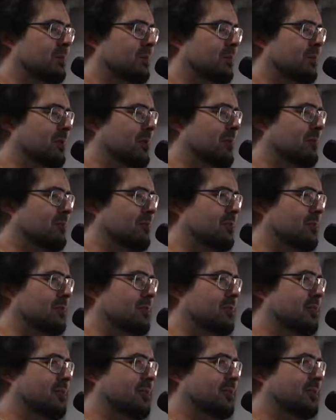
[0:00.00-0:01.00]
you never
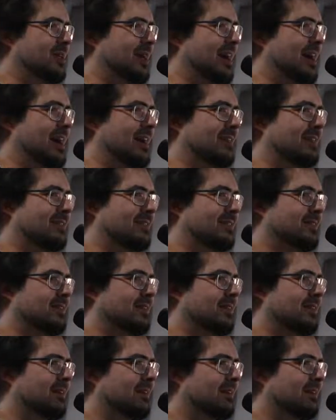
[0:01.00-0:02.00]
even thought to
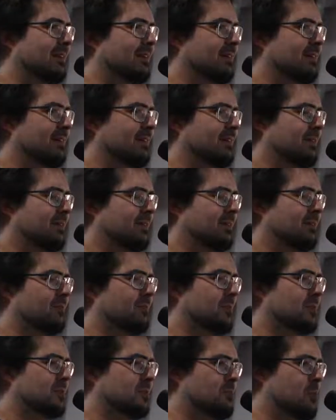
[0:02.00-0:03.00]
ask
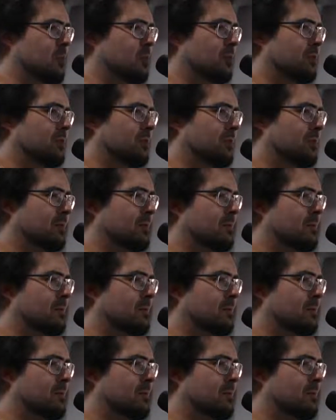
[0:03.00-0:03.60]
if I smoked.